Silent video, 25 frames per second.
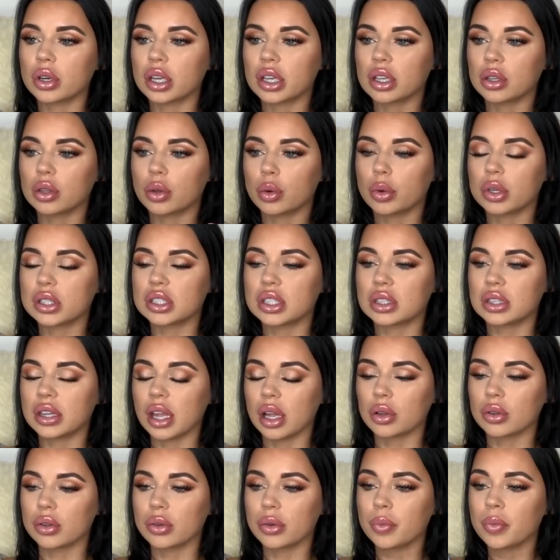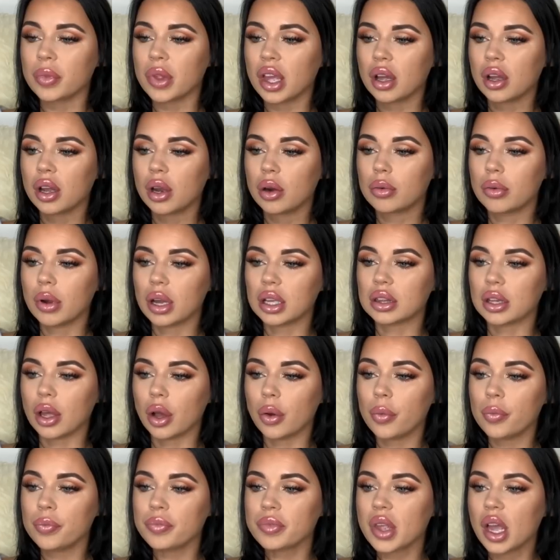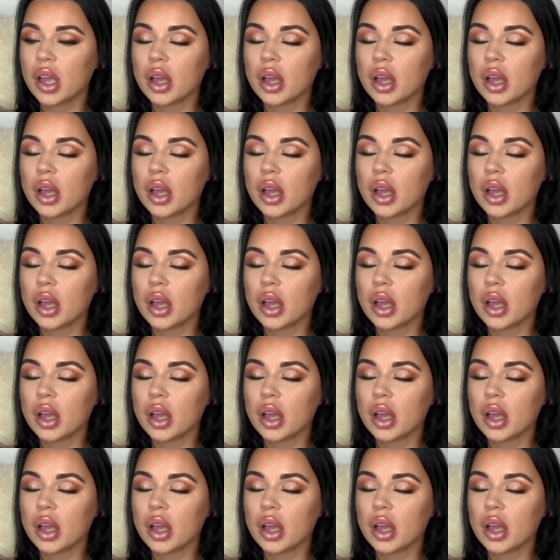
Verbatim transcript: I can already tell you right now.